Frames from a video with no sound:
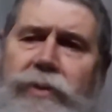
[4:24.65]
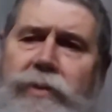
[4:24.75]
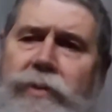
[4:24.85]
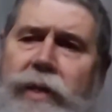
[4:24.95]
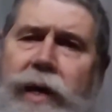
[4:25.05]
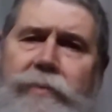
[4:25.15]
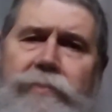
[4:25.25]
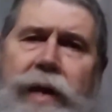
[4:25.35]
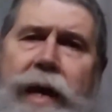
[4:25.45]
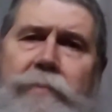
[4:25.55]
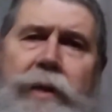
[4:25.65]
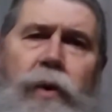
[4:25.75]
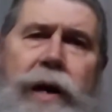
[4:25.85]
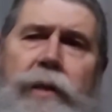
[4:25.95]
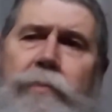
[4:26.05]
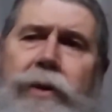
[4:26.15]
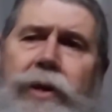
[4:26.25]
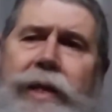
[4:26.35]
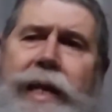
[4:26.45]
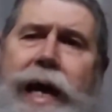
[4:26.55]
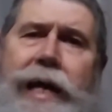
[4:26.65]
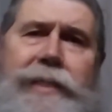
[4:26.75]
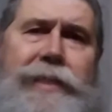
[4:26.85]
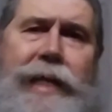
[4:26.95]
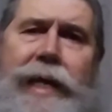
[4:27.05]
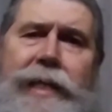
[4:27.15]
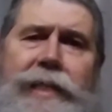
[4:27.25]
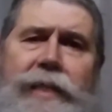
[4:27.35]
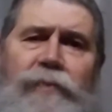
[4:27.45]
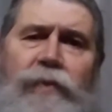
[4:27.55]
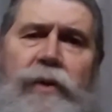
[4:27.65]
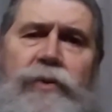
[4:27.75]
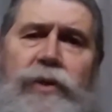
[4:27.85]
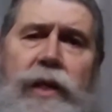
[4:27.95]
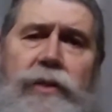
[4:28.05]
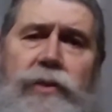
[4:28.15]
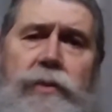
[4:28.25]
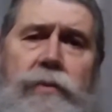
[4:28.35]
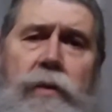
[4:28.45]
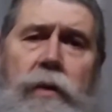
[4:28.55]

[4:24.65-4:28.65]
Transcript: and God had me go out in the middle of the night and stand at this filling station,